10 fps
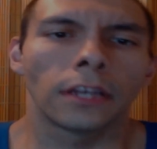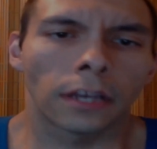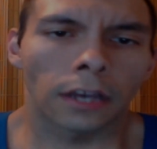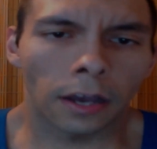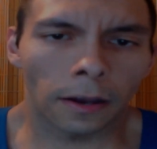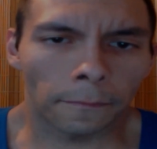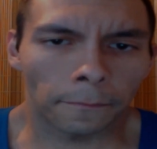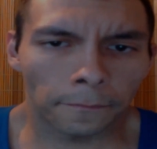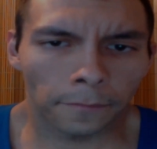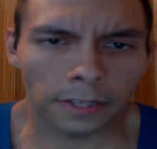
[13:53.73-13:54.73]

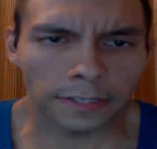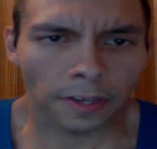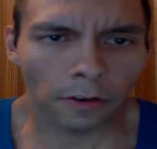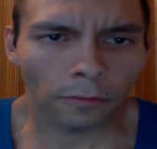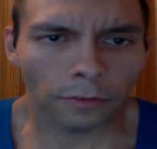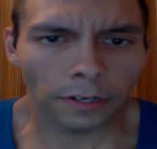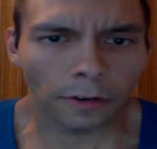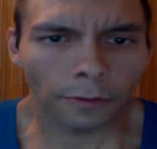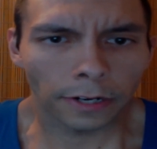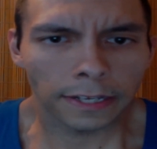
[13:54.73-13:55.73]
and so,
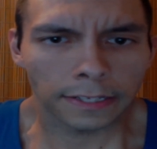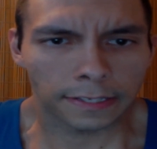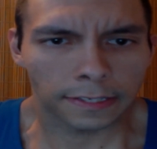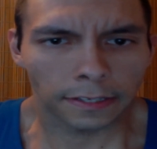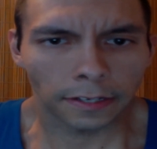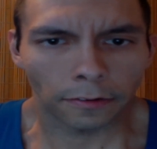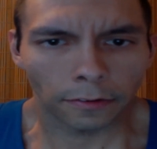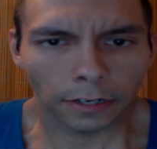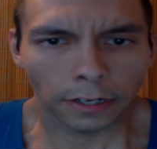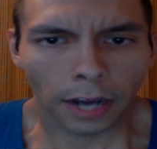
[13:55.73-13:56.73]
what is,
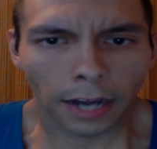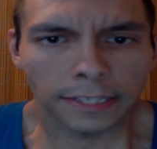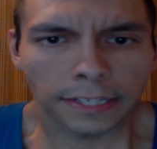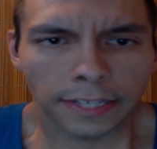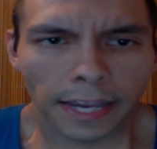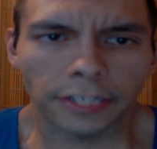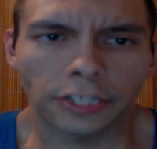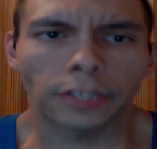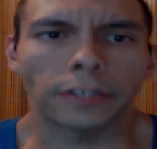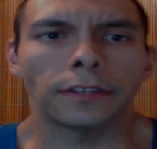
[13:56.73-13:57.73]
God's
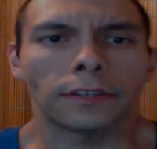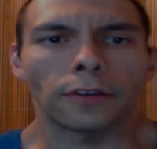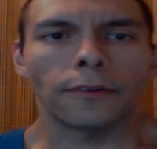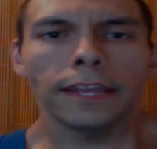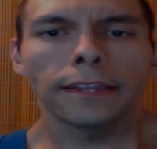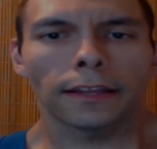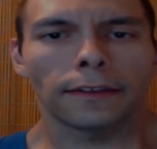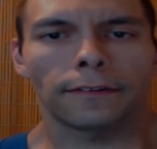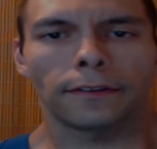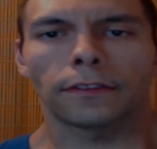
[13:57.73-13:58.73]
intention, in
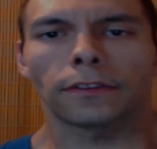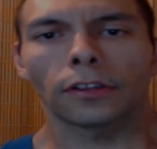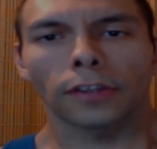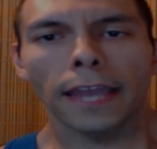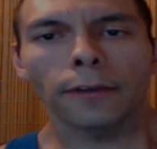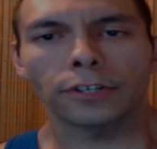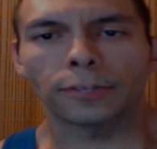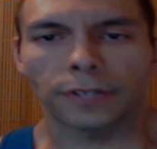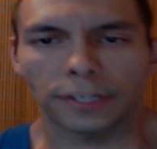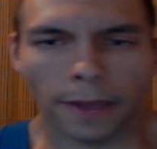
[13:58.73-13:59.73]
the language
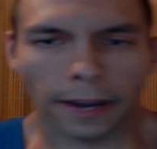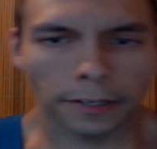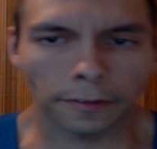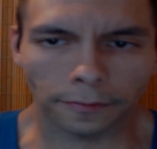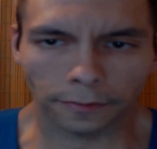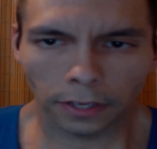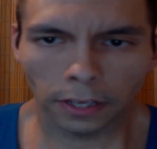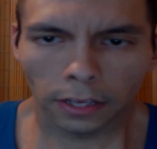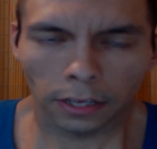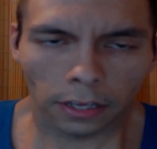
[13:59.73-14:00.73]
perspective
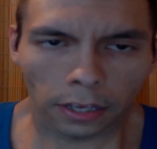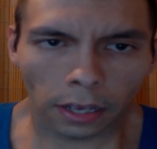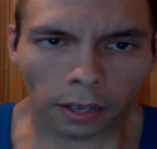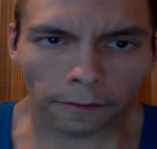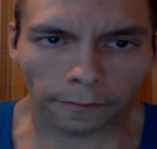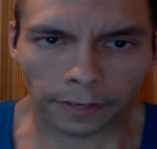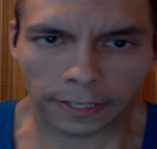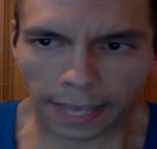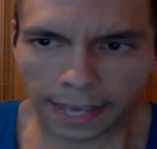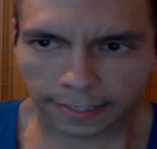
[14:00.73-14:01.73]
of
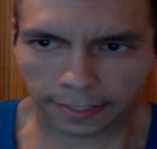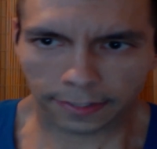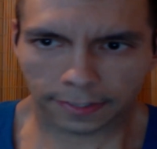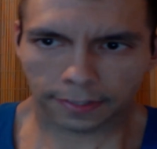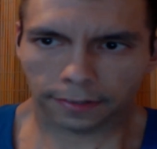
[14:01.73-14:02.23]
his essence.